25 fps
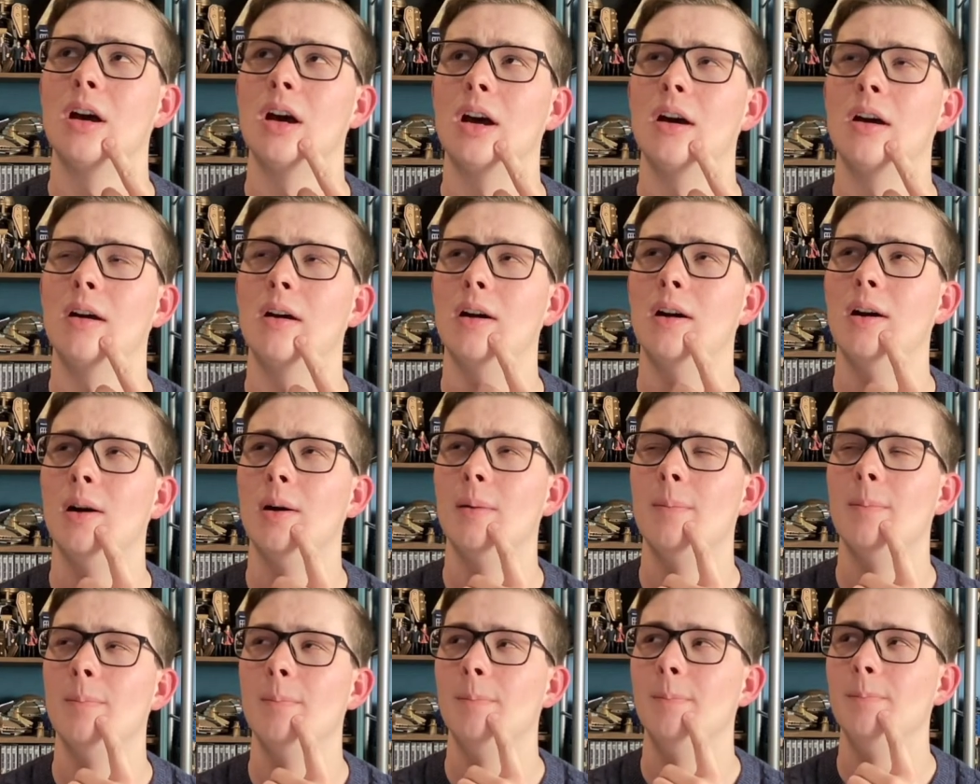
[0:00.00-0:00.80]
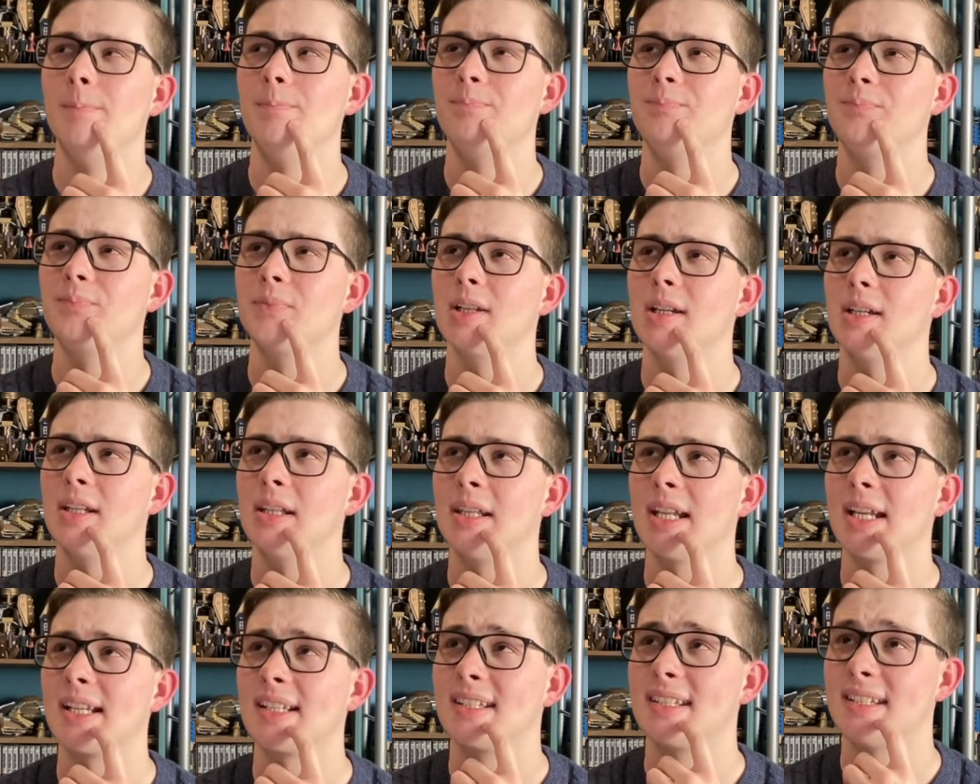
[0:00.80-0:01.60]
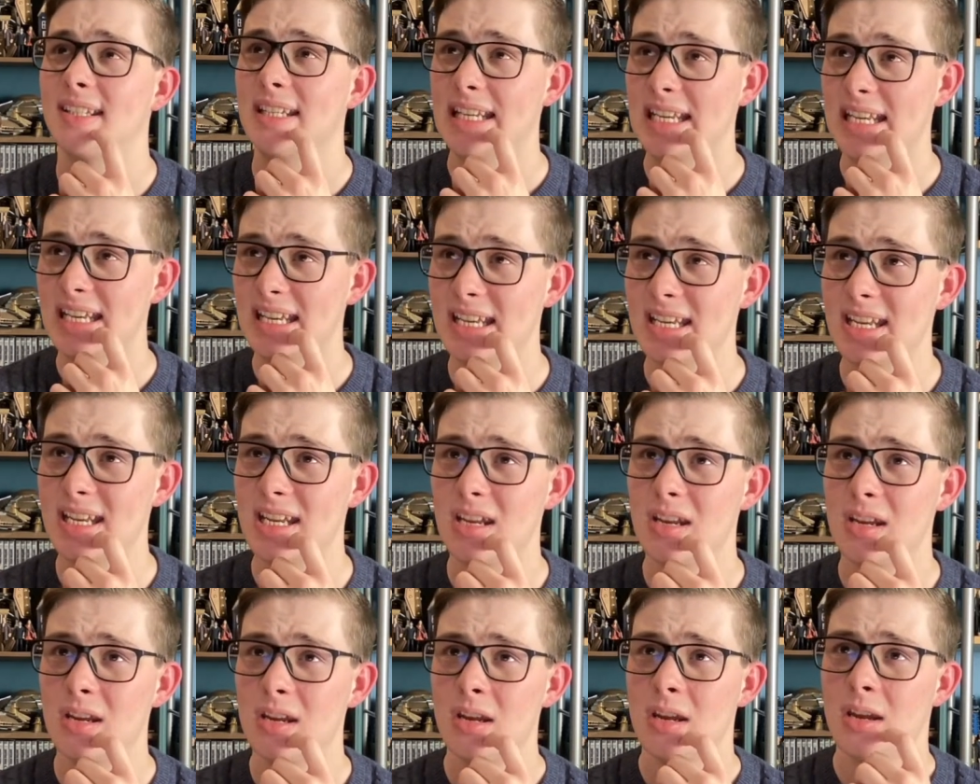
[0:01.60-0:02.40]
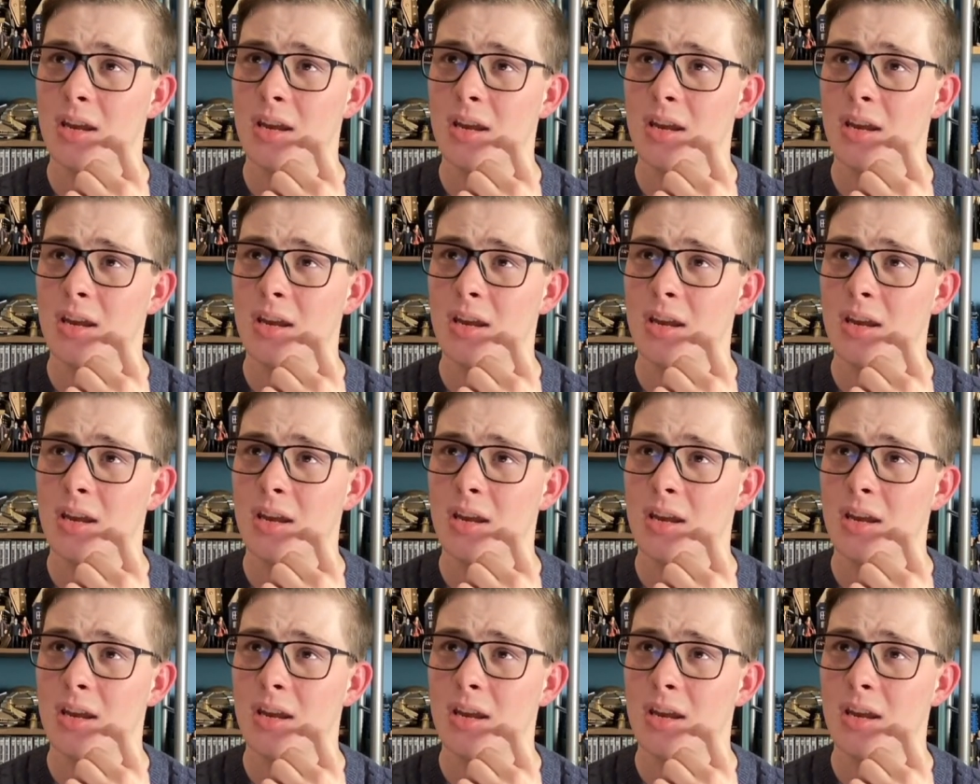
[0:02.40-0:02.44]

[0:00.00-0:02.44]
um, last year,